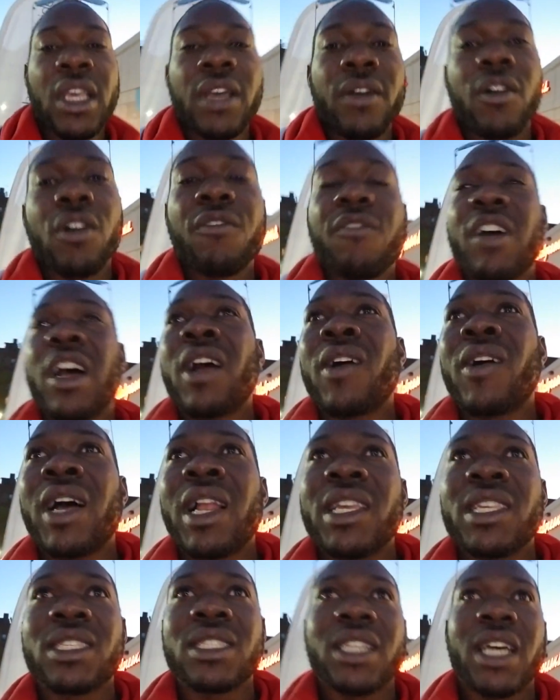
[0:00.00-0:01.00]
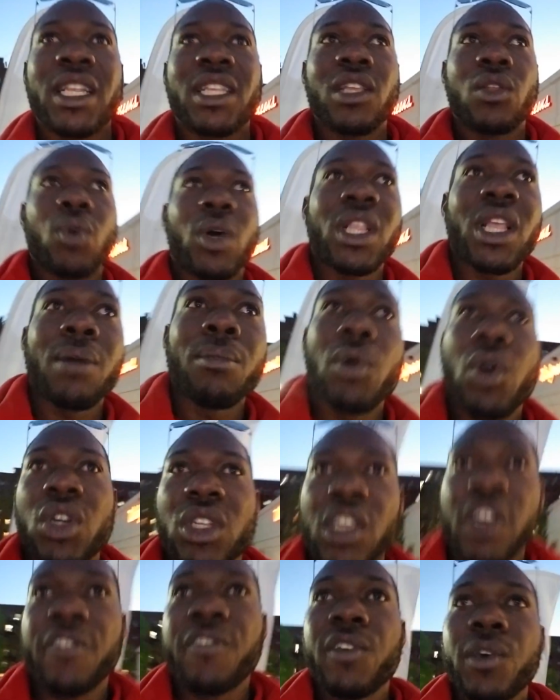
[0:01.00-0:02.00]
Go viral is not it. What about
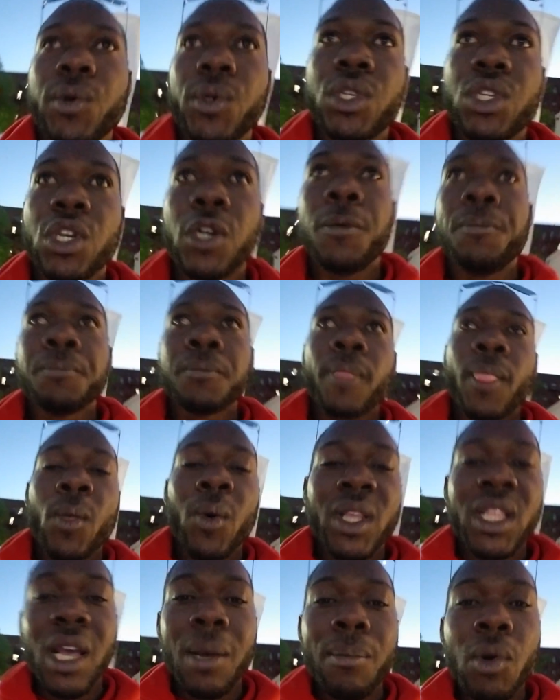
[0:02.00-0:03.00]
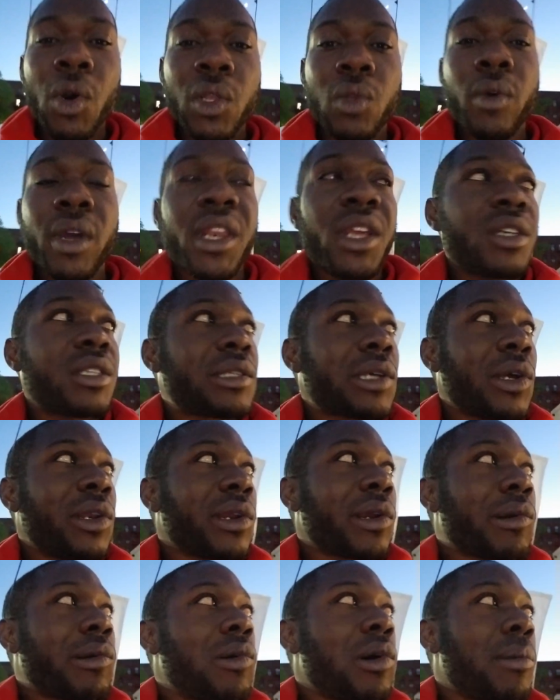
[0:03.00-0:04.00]
your future? What about when your
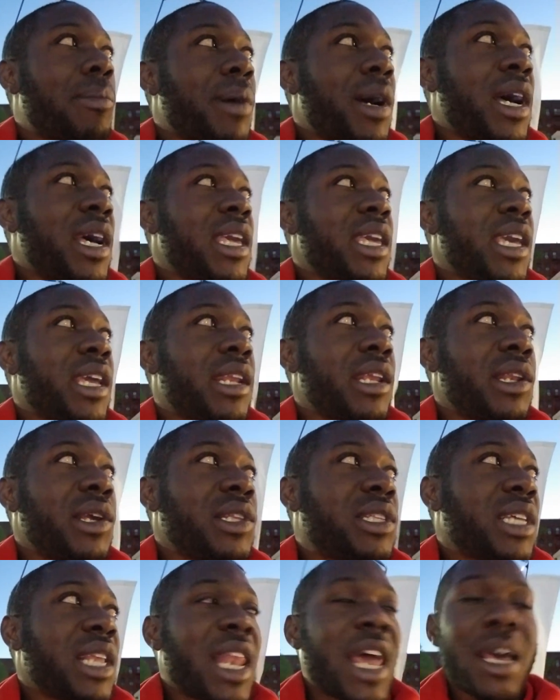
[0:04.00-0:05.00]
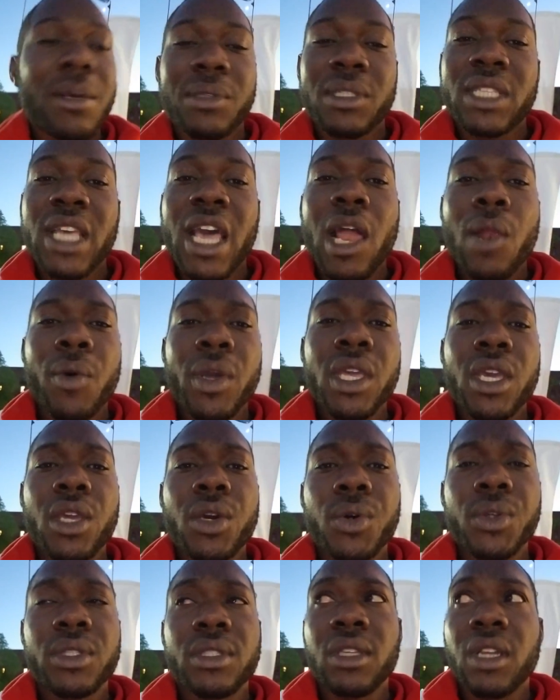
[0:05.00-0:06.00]
son grew up and hear the dirty lifestyle where you
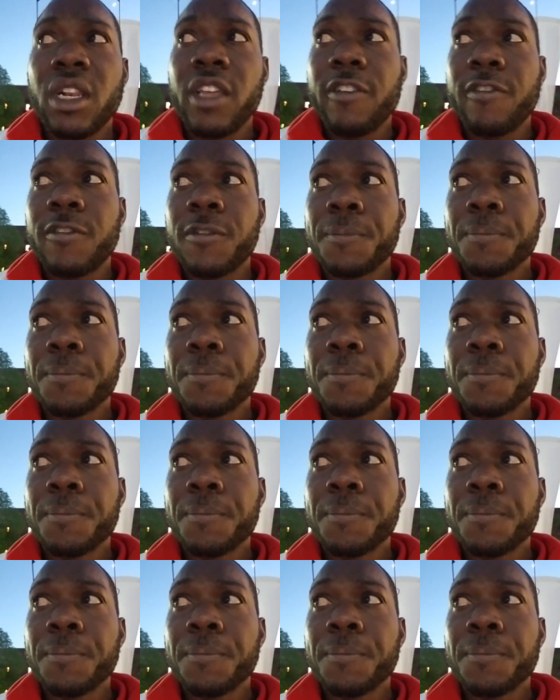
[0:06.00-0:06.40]
used to live?